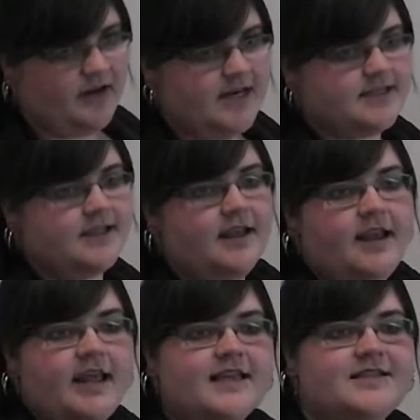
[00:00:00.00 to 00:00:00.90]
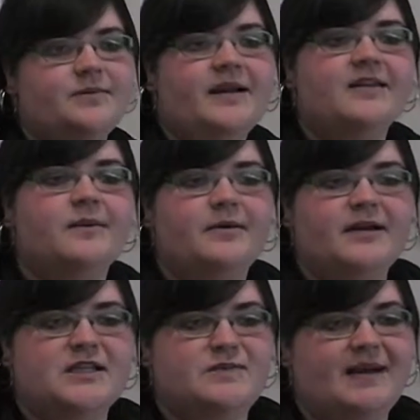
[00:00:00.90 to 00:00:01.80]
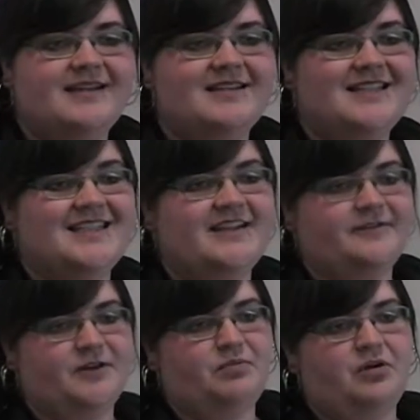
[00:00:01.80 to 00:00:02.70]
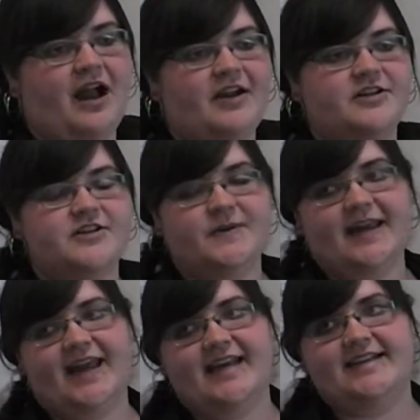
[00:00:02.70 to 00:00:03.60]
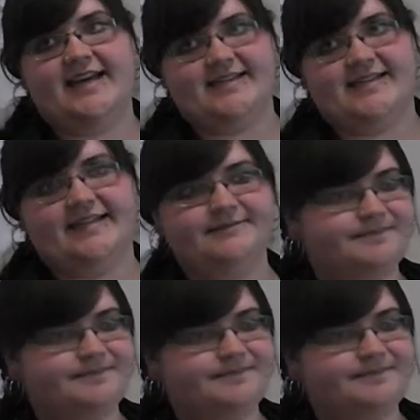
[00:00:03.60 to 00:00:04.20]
rate is the rate that we would expect to differ prior to doing any testing.